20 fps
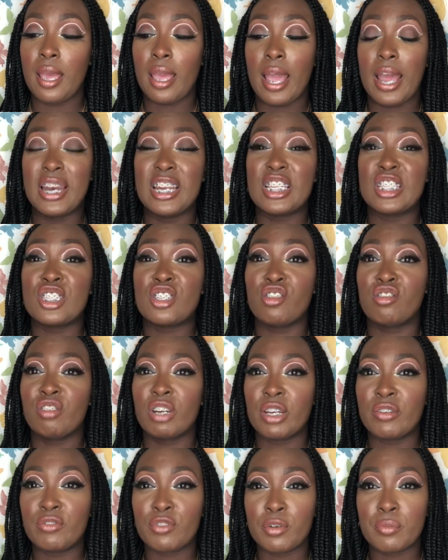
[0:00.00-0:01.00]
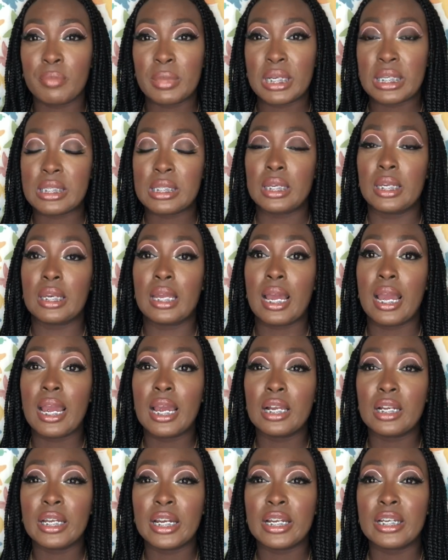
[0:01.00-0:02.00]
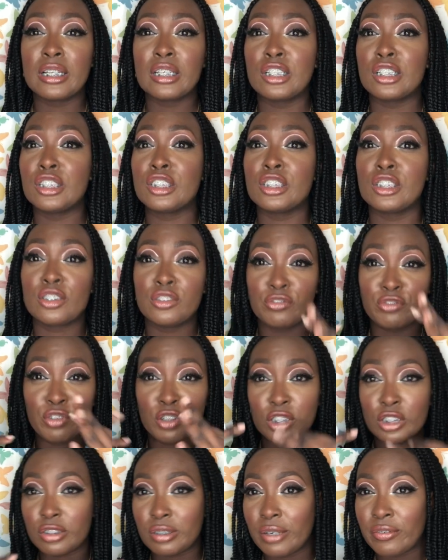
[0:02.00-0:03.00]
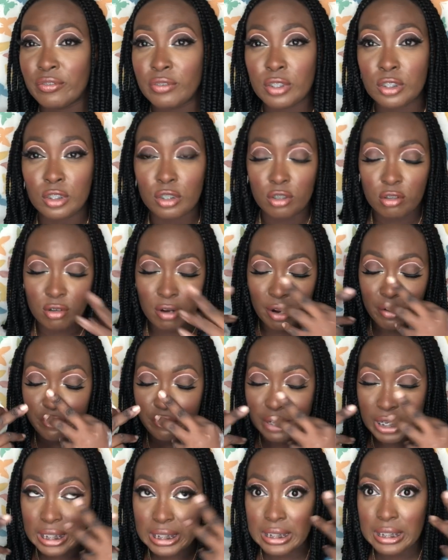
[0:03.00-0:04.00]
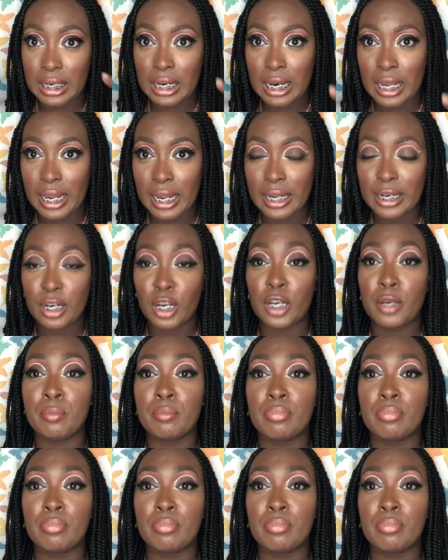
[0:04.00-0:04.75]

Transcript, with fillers: and it's great for mixing eyeliners, for graphics line, and